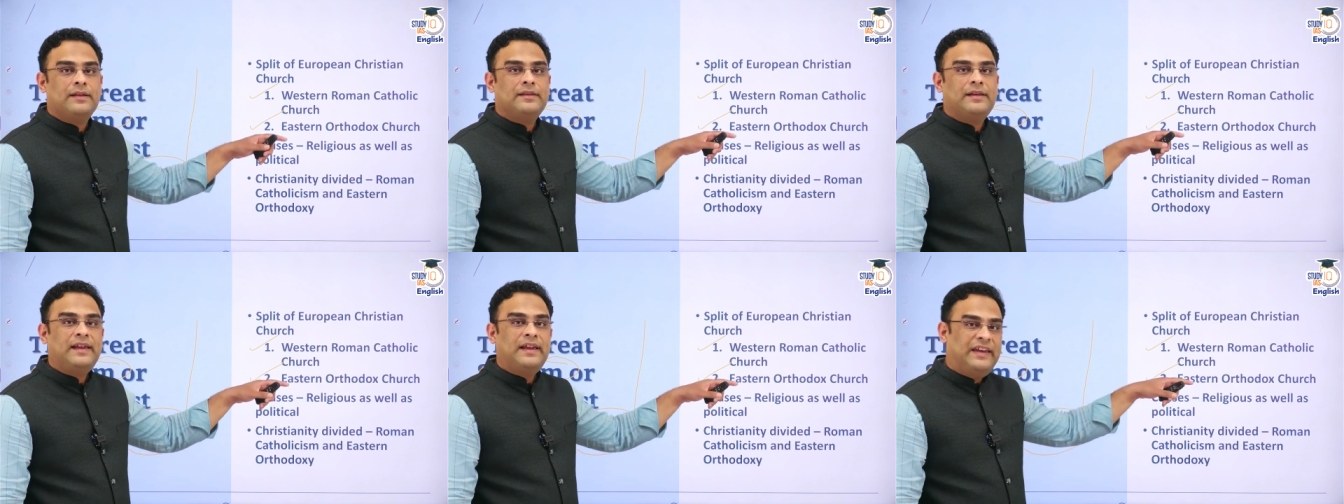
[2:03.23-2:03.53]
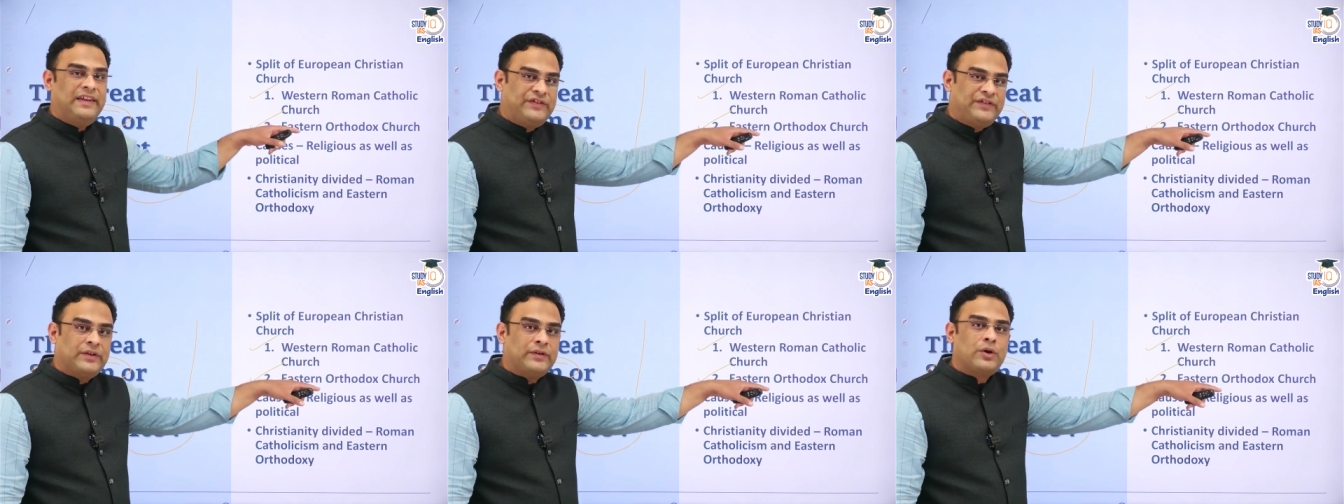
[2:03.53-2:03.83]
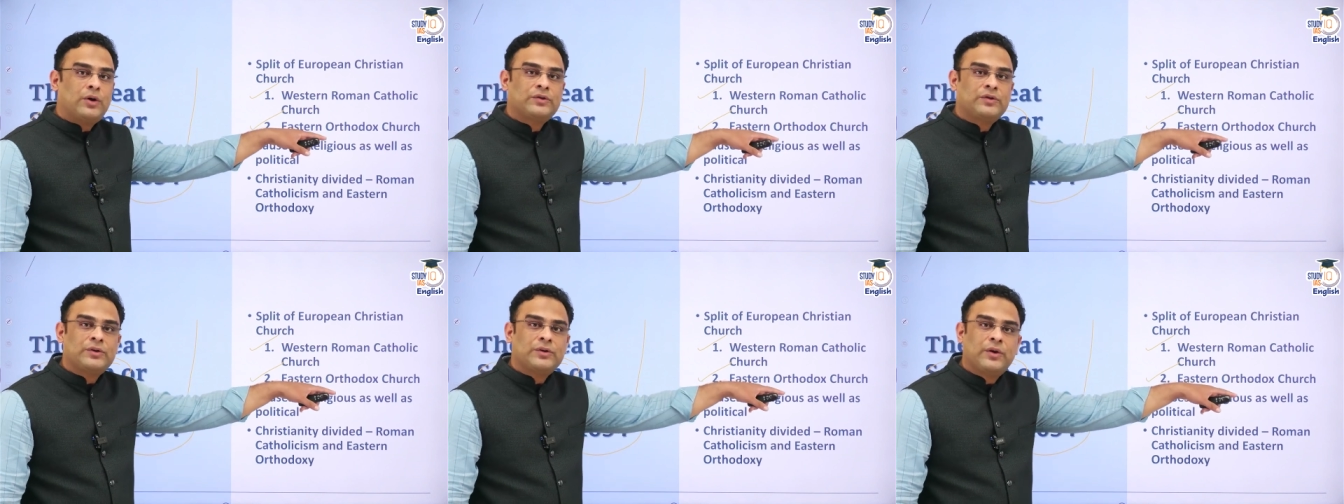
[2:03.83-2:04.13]
The Eastern
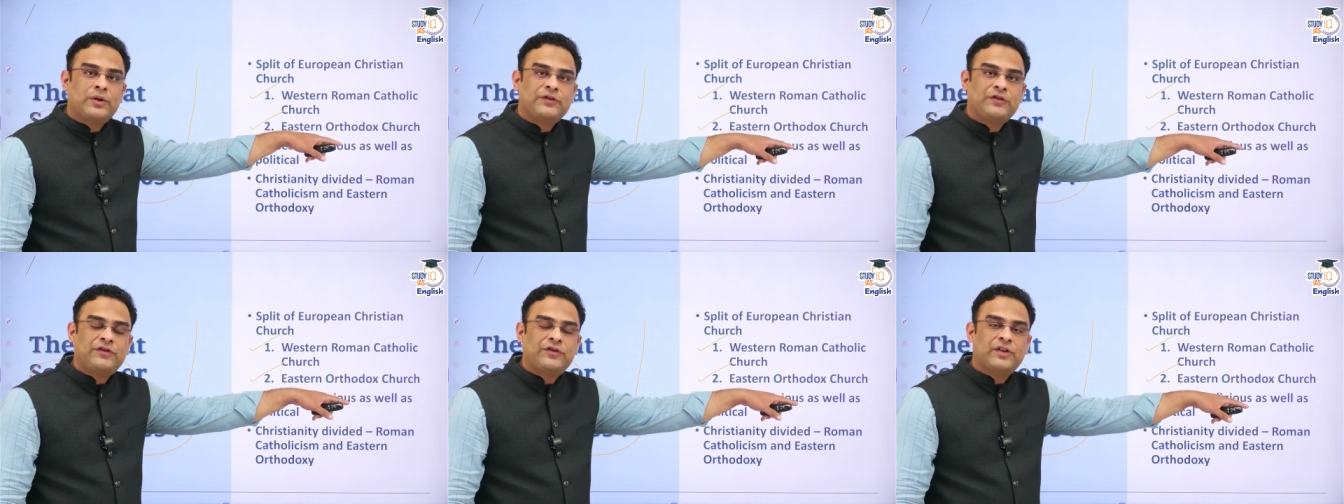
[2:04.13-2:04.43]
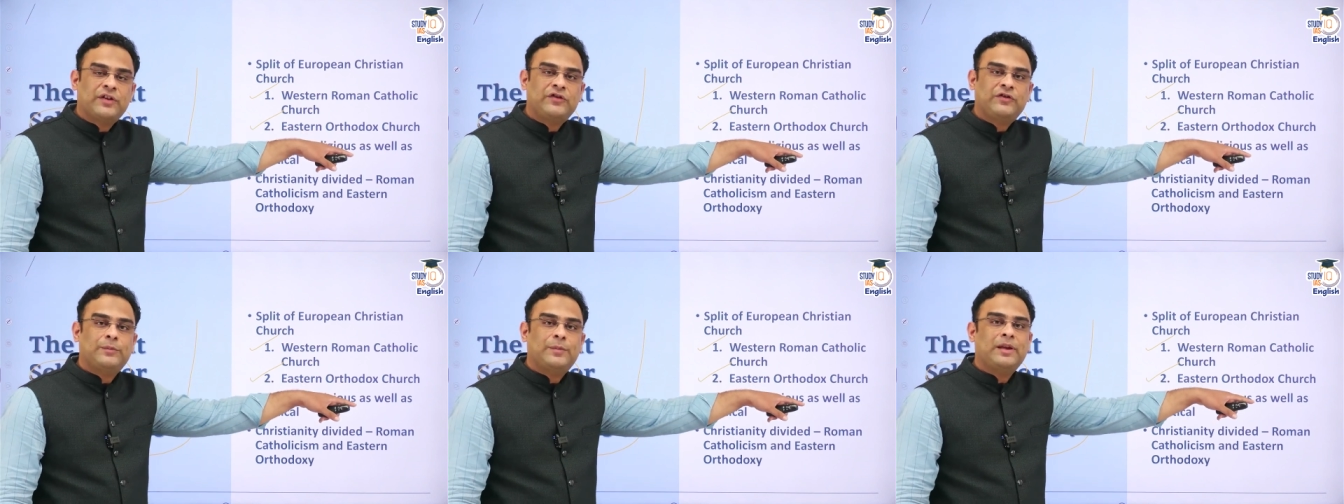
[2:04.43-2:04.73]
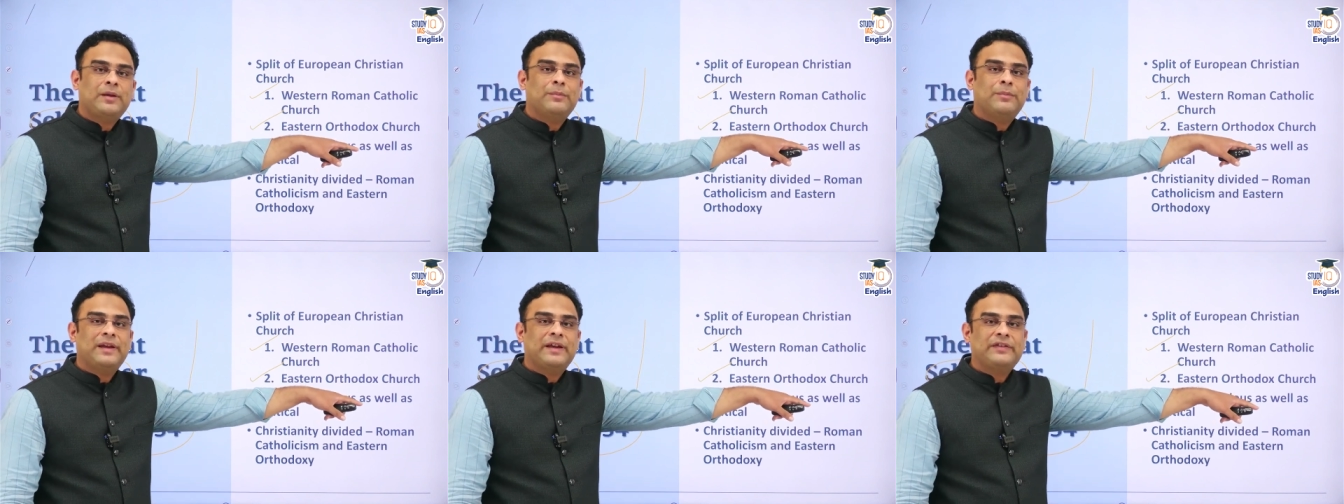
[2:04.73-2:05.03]
Orthodox Church
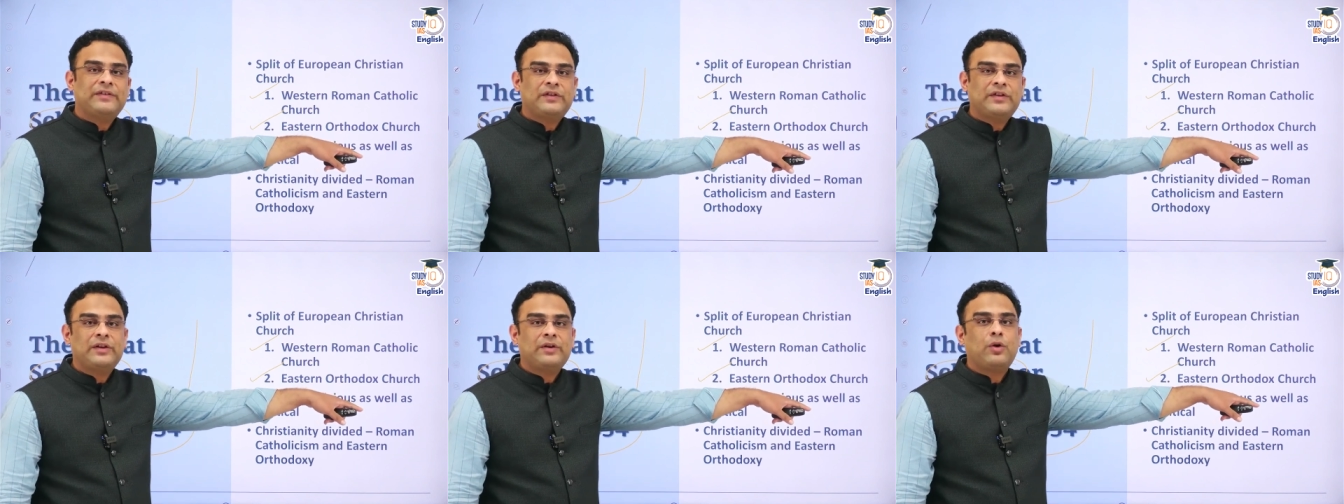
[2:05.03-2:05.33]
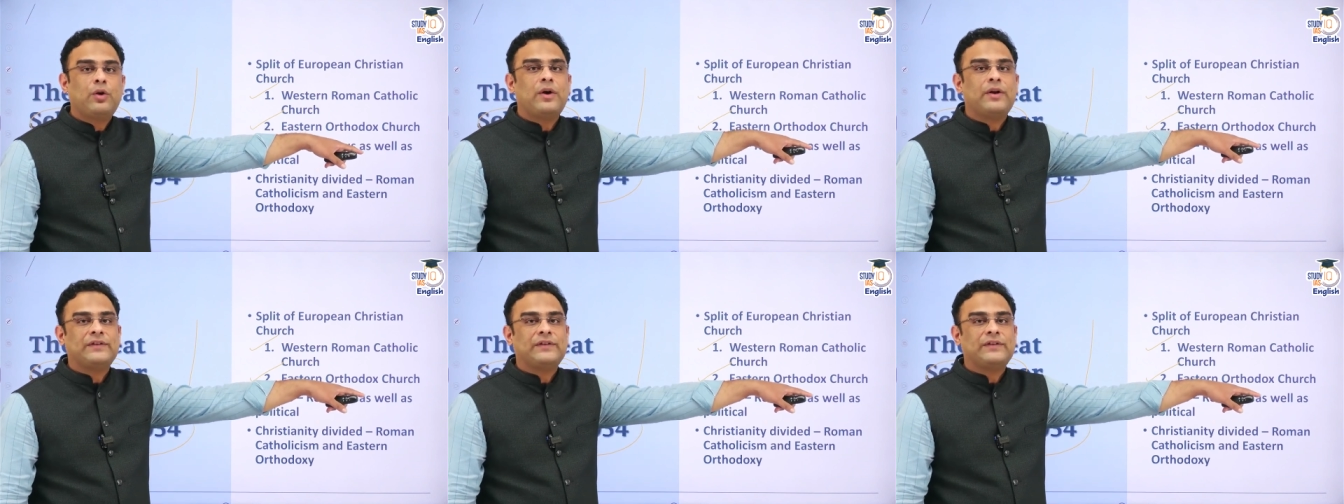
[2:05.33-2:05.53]
being based in